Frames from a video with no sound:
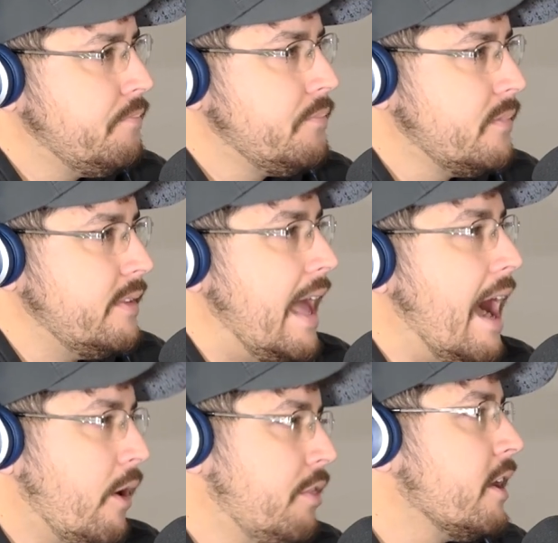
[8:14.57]

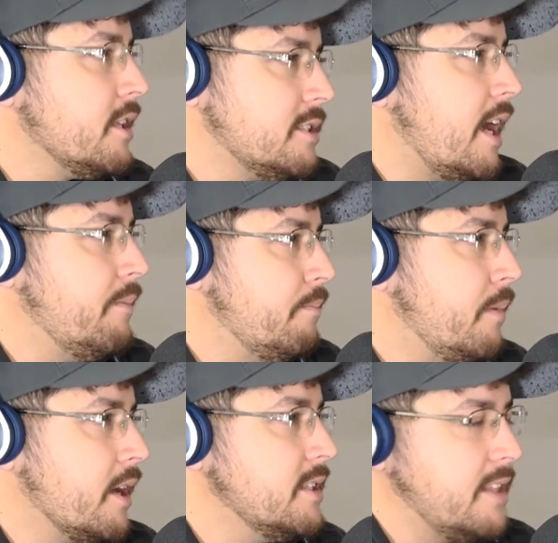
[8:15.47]
Now I think it's time
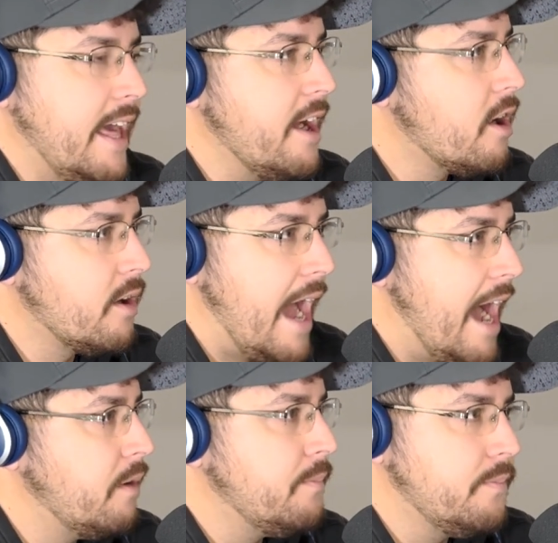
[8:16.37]
because they're
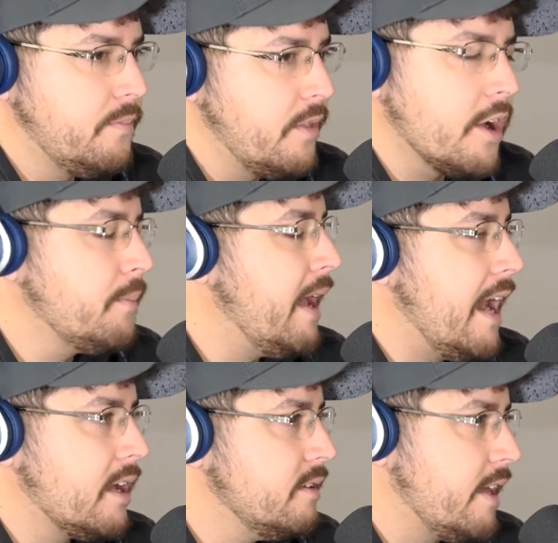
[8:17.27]
going to be out
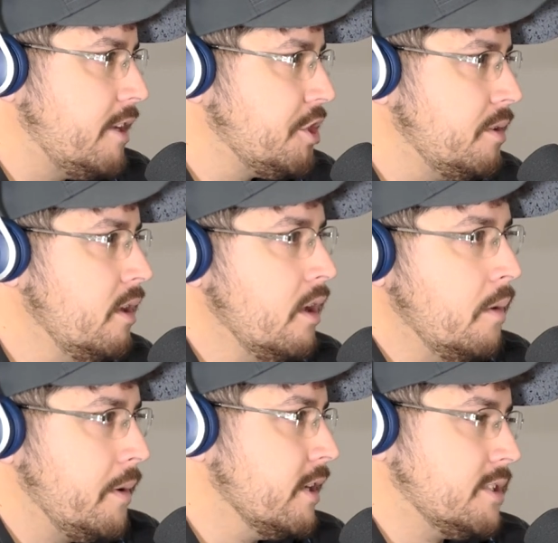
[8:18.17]
of contention
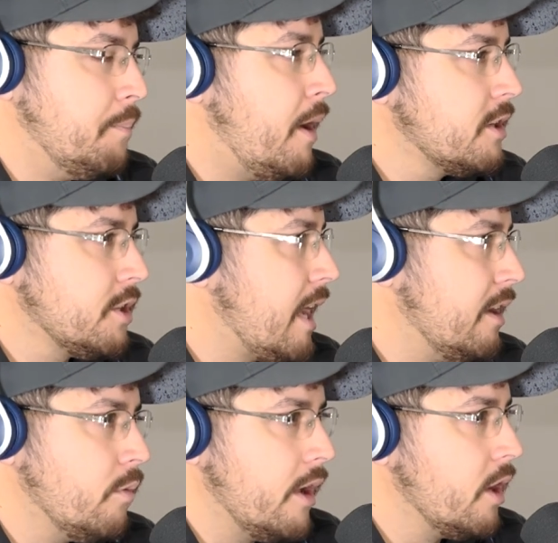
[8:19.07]
because the Bucs are kind
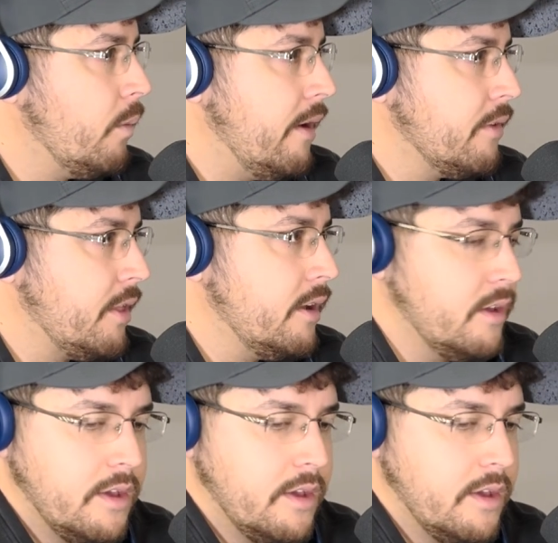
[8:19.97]
of running away with it.